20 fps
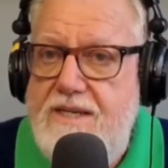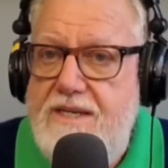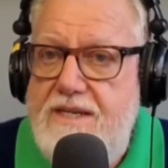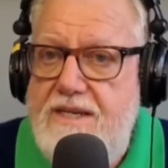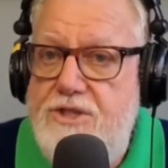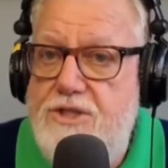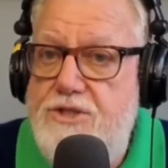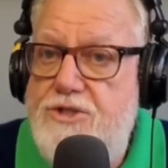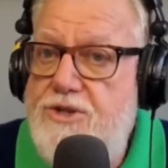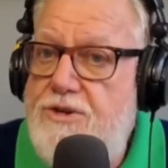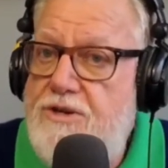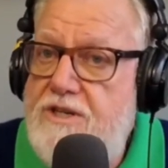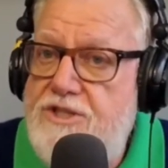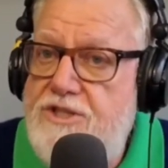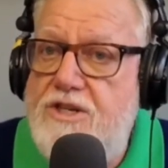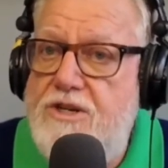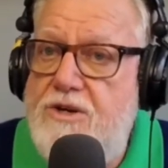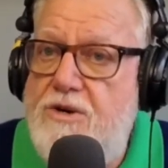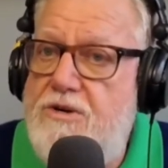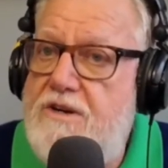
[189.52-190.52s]
The
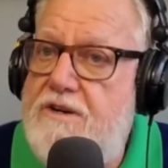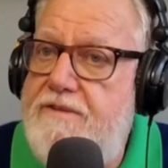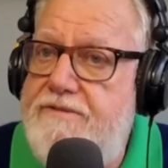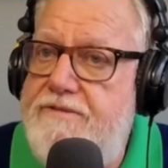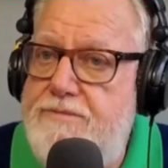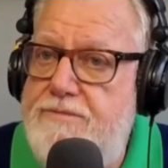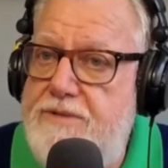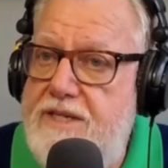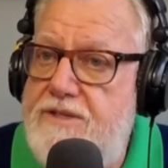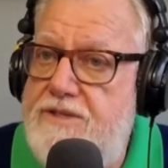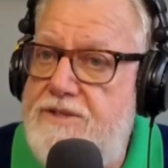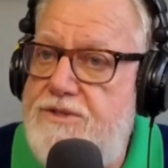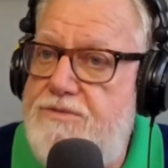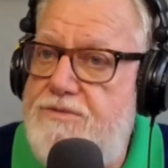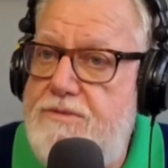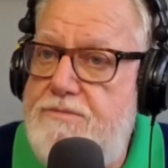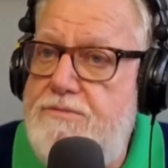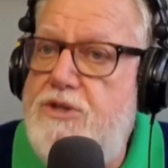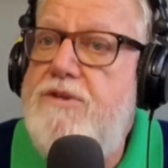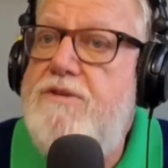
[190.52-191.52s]
Georgia Court of Appeals
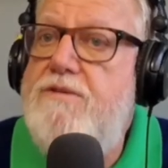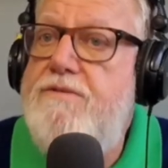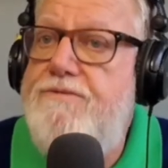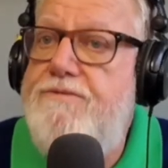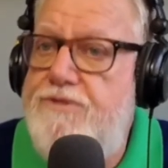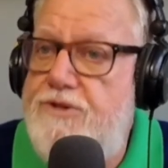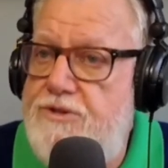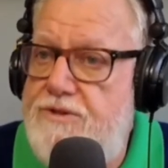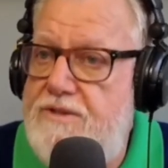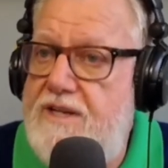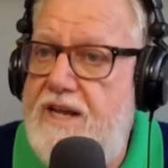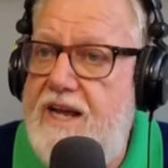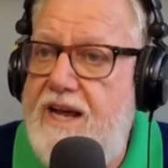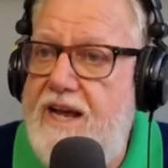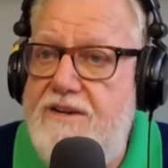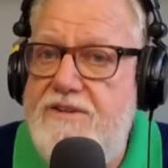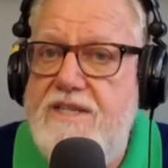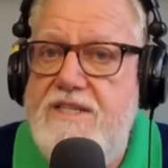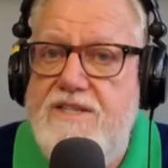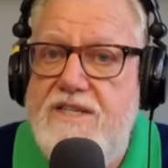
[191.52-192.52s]
removed Fulton
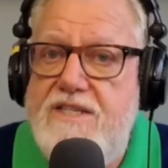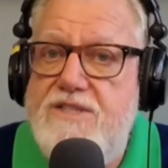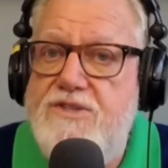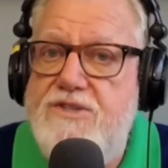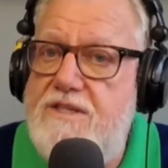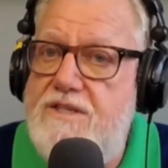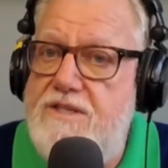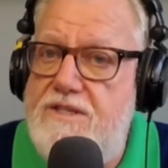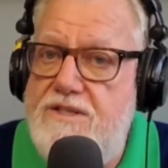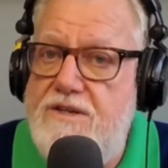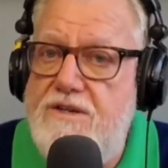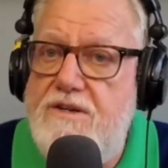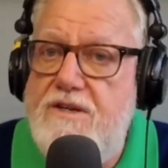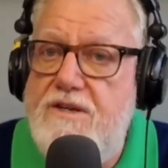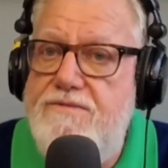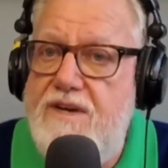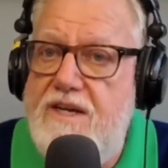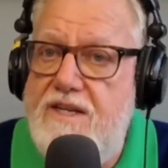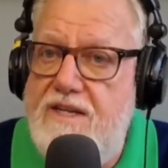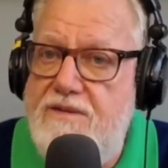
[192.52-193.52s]
County District Attorney
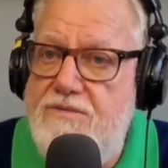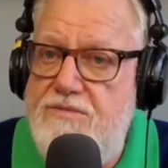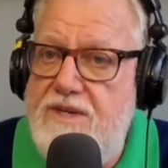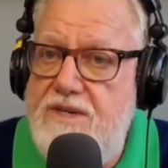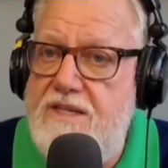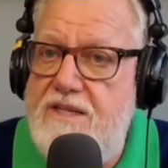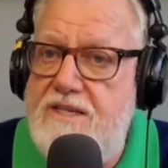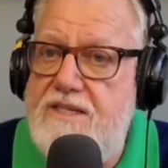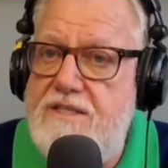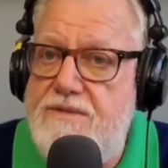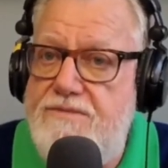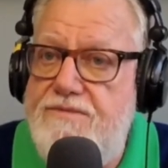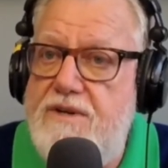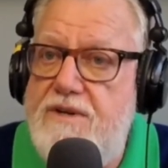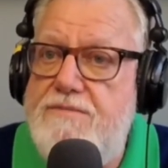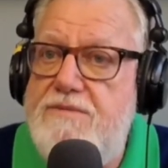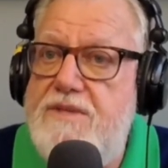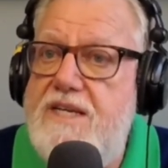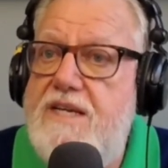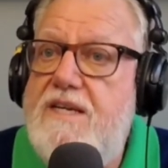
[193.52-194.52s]
Fani Willis
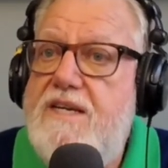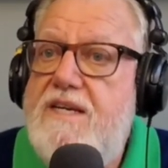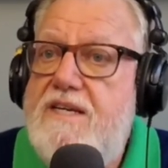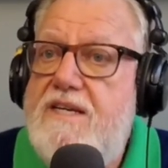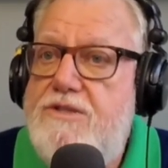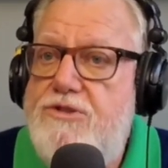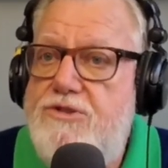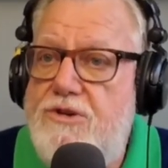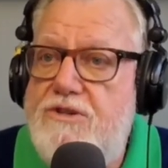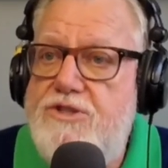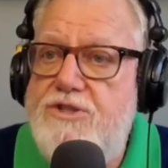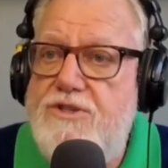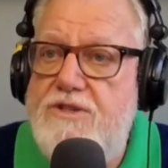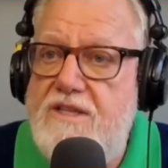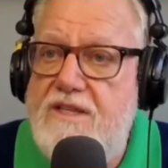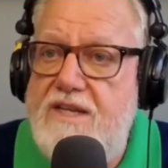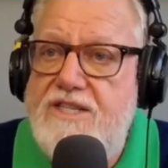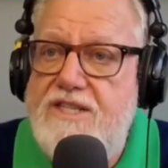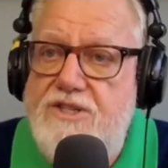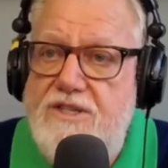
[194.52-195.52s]
from the Georgia
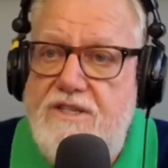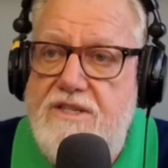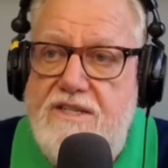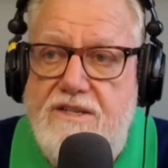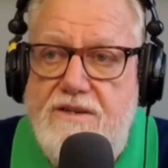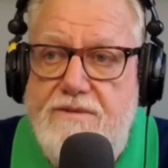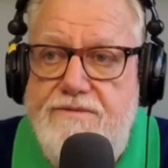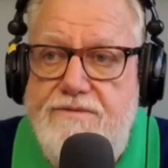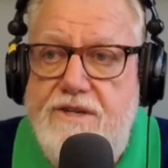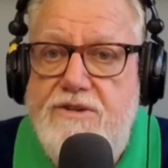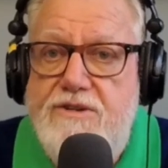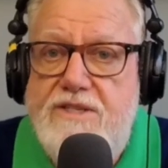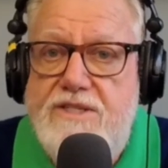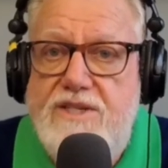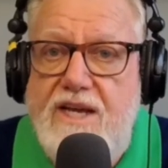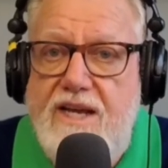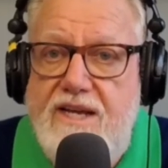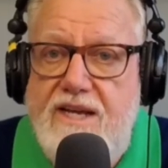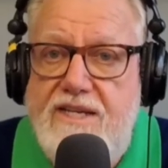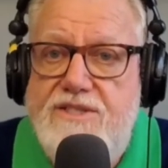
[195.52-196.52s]
election interference
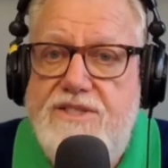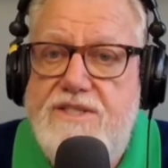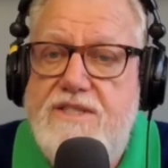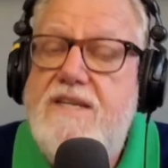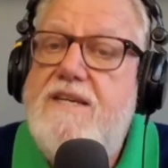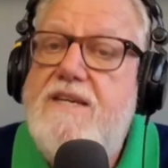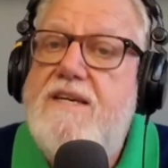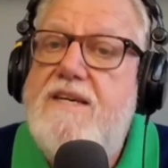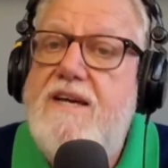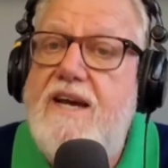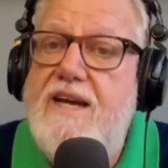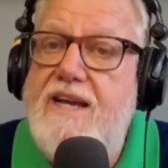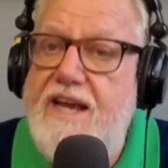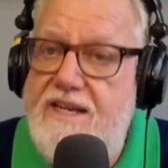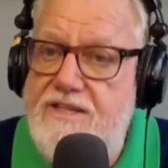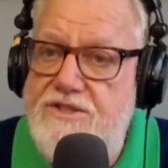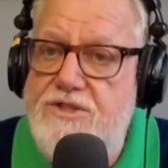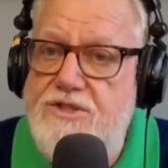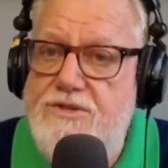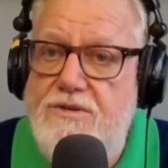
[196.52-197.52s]
case
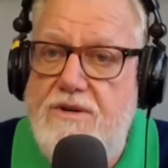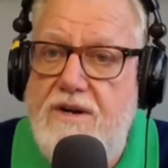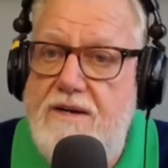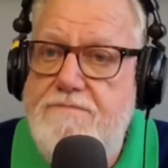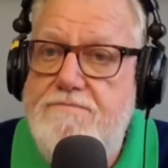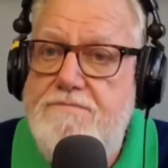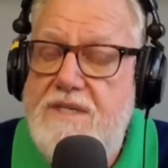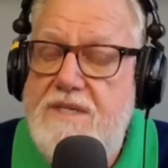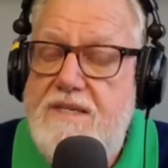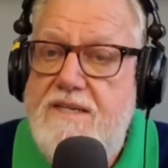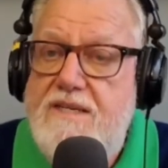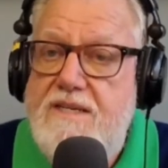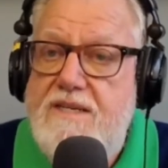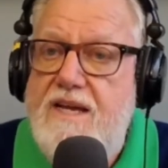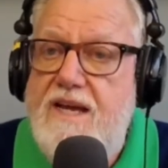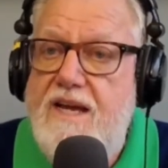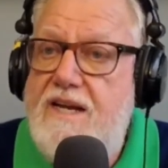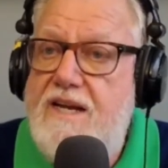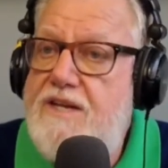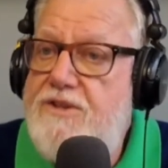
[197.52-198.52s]
against Trump
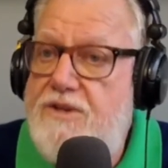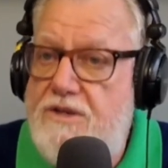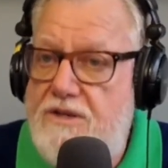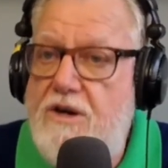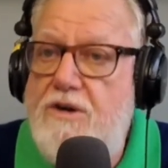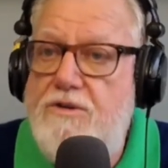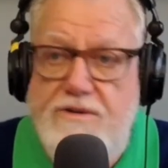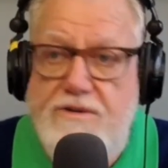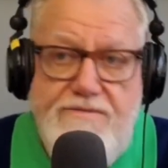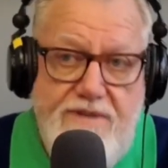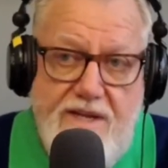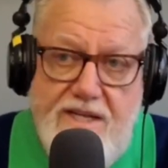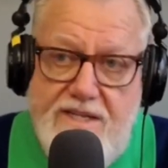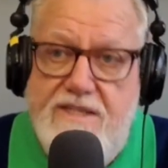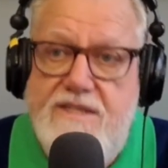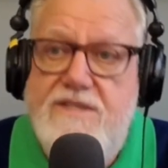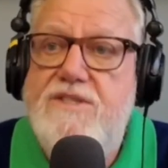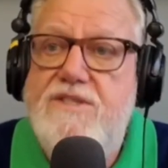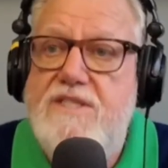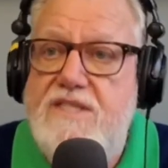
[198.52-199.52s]
and other
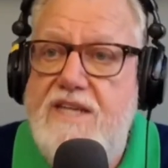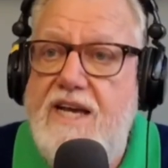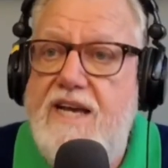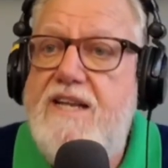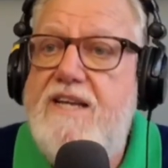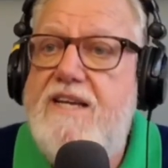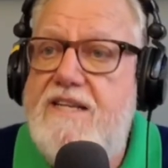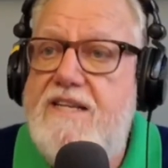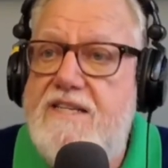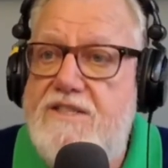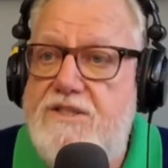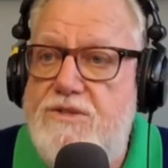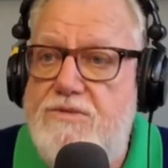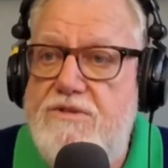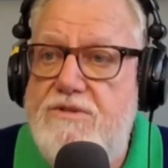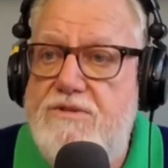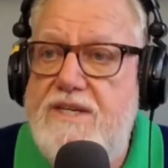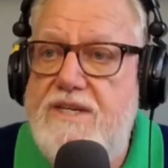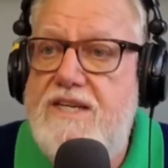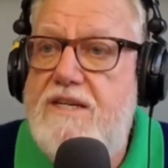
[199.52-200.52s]
co-defendants, stating in its
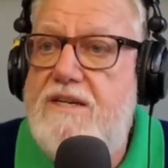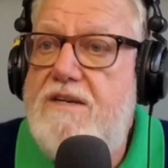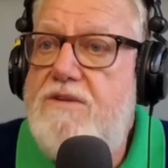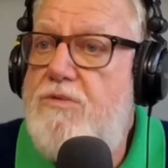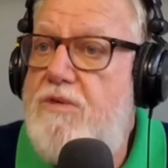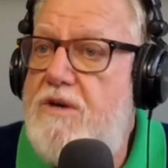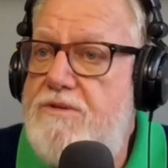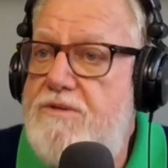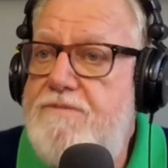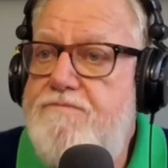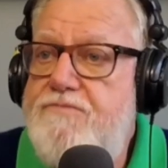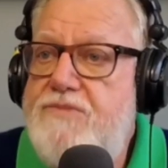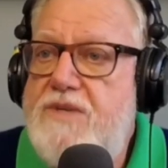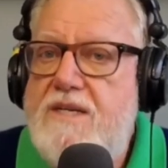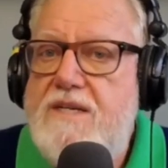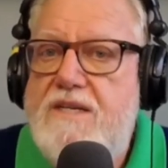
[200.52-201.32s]
ruling, quote,